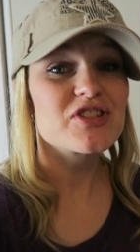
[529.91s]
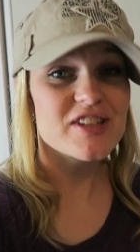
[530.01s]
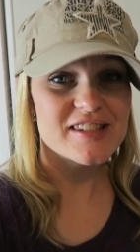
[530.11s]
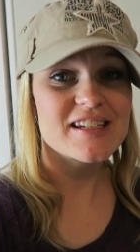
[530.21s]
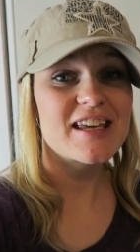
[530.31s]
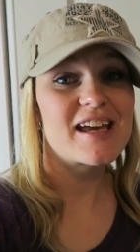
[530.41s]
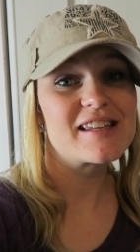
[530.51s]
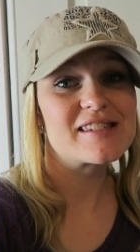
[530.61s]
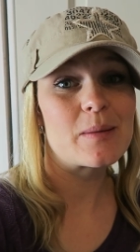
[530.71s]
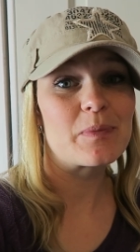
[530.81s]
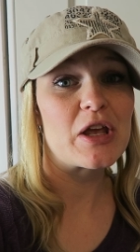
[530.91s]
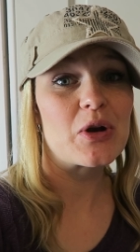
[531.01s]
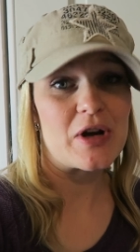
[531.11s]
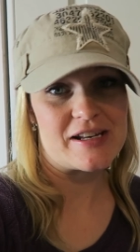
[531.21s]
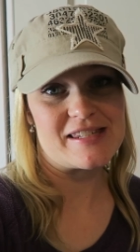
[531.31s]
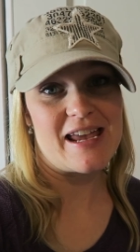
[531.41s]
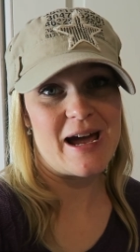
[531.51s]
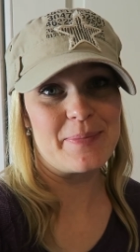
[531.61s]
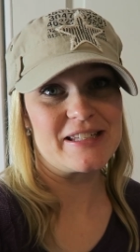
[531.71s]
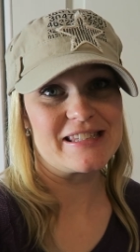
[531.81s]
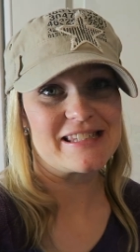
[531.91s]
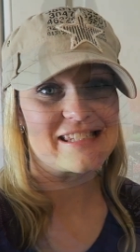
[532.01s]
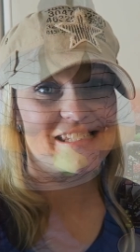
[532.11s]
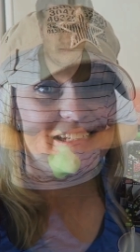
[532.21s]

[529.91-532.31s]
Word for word: just in case something crazy happens.